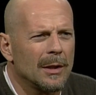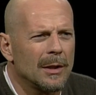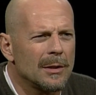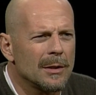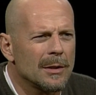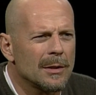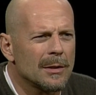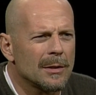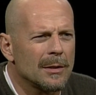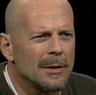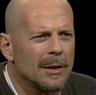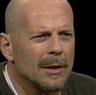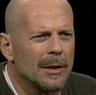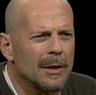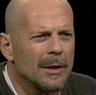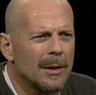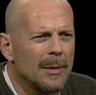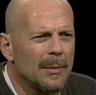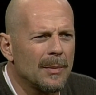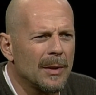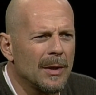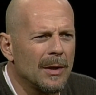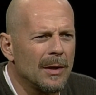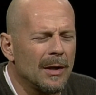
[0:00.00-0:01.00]
I just I get
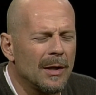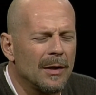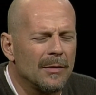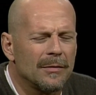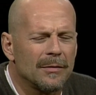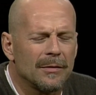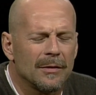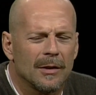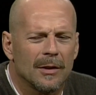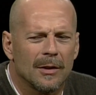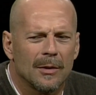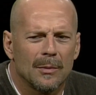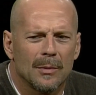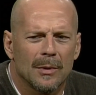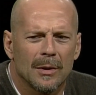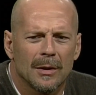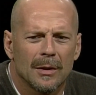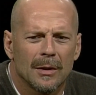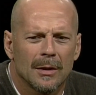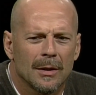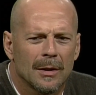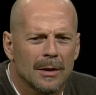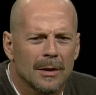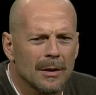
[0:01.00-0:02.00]
up there and have fun, but.
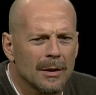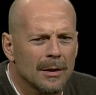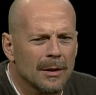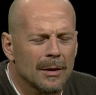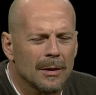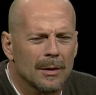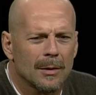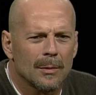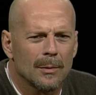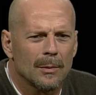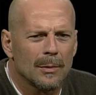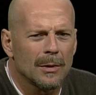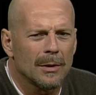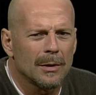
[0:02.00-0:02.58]
But,